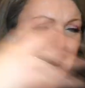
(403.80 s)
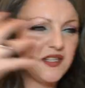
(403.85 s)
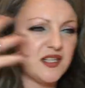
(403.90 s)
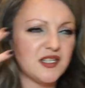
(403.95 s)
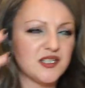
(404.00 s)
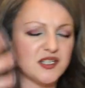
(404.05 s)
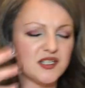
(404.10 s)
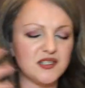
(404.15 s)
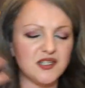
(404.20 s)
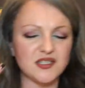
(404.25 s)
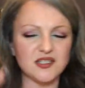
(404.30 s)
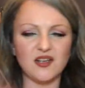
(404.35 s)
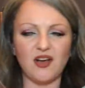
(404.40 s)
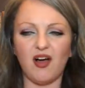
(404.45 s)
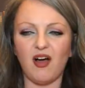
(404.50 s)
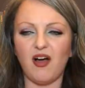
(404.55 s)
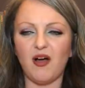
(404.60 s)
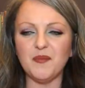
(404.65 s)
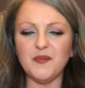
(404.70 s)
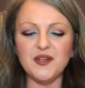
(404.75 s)
there's
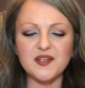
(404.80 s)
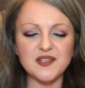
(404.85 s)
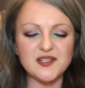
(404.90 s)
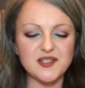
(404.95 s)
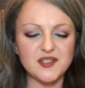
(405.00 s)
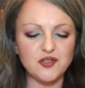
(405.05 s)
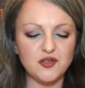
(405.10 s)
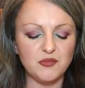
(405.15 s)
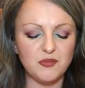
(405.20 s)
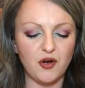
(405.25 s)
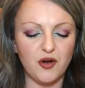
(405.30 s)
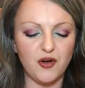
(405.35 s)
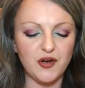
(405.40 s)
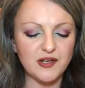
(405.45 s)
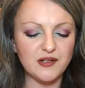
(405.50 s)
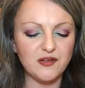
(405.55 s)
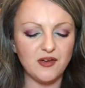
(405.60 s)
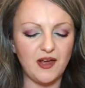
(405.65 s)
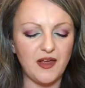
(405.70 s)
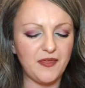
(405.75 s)
calmness in your
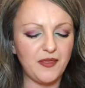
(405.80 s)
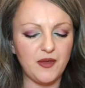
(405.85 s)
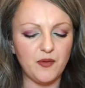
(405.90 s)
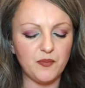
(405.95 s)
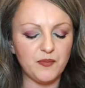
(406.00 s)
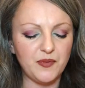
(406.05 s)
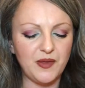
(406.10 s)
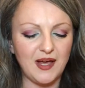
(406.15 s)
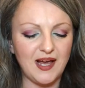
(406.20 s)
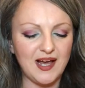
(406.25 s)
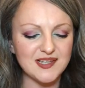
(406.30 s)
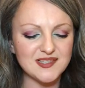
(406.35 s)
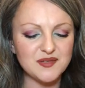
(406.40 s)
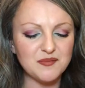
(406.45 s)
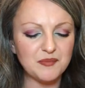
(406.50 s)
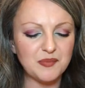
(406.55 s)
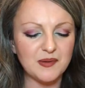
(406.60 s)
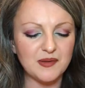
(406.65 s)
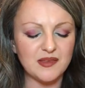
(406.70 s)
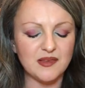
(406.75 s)
mind. Like, and there
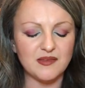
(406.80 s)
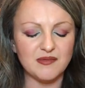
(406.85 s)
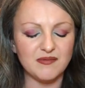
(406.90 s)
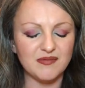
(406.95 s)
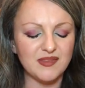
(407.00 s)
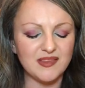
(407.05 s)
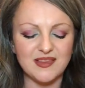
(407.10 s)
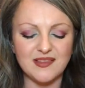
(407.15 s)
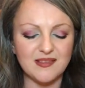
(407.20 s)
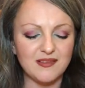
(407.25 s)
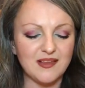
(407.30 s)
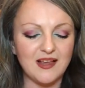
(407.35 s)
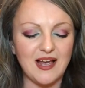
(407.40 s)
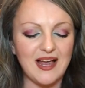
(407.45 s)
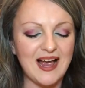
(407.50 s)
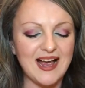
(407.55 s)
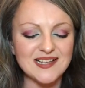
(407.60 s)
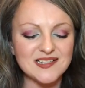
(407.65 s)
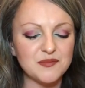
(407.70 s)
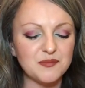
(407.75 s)
hasn't
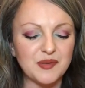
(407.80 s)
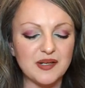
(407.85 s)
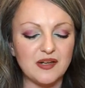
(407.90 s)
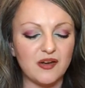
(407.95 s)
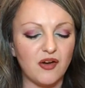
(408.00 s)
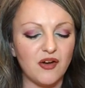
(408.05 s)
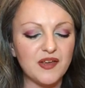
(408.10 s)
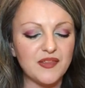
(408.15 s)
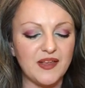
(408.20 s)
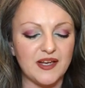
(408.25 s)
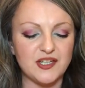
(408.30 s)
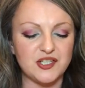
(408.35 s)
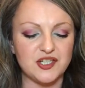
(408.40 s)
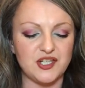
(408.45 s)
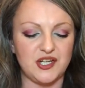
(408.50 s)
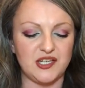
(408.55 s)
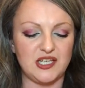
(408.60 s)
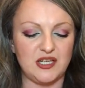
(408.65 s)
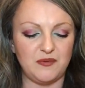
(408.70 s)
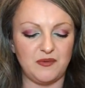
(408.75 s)
been like that in
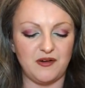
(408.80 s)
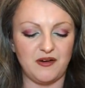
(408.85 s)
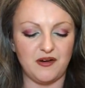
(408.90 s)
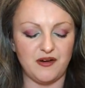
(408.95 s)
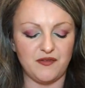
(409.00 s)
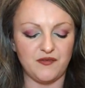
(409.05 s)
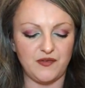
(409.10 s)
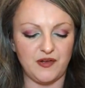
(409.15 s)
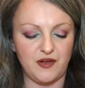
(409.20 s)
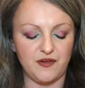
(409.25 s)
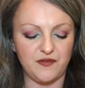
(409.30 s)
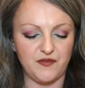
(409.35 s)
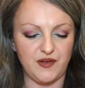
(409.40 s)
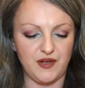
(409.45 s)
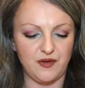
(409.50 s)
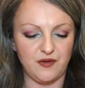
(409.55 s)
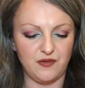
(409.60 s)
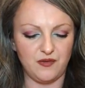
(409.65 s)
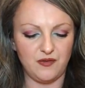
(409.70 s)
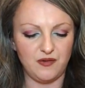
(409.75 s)
January. I
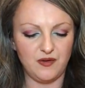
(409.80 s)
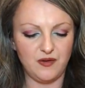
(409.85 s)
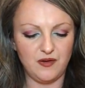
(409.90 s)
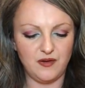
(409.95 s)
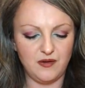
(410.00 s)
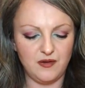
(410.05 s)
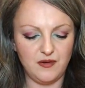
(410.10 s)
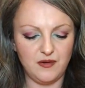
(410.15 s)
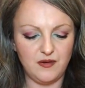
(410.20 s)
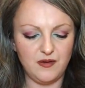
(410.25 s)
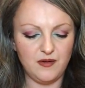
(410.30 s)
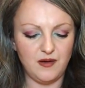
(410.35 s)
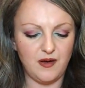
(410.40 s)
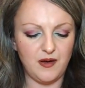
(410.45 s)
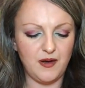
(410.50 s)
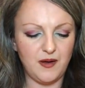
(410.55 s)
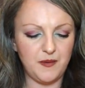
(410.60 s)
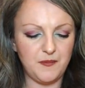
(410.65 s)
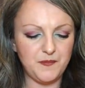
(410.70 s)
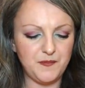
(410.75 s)
feel.
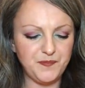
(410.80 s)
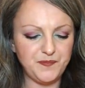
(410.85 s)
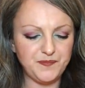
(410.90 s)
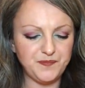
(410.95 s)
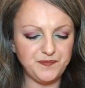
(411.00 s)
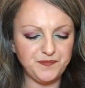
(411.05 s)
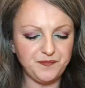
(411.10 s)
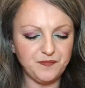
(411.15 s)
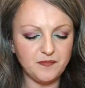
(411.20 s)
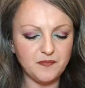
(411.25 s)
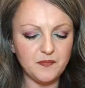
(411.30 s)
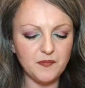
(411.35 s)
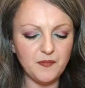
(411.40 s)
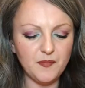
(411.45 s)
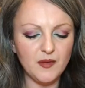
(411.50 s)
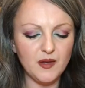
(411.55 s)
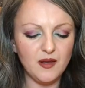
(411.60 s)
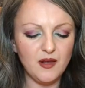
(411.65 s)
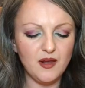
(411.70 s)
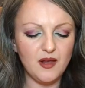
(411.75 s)

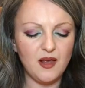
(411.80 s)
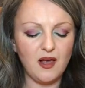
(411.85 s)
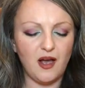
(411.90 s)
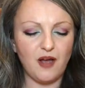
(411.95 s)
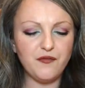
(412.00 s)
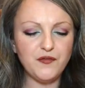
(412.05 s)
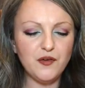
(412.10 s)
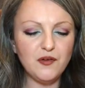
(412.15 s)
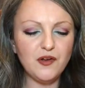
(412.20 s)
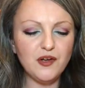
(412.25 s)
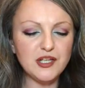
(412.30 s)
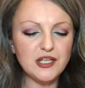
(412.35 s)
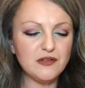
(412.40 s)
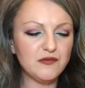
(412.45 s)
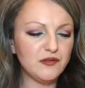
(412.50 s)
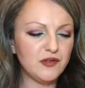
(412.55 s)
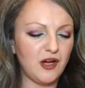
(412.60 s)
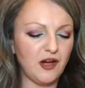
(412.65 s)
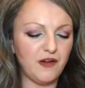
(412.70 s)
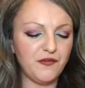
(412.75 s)
I feel
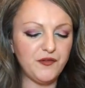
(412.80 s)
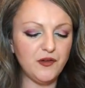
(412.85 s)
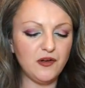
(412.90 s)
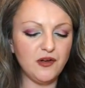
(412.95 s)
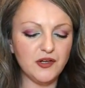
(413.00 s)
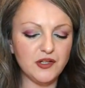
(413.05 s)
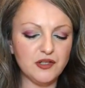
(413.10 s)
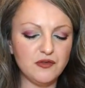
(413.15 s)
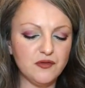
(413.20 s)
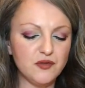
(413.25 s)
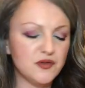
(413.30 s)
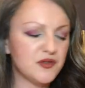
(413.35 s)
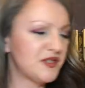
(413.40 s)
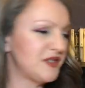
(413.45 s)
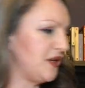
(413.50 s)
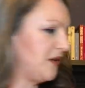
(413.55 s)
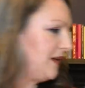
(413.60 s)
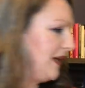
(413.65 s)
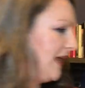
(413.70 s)
like you're also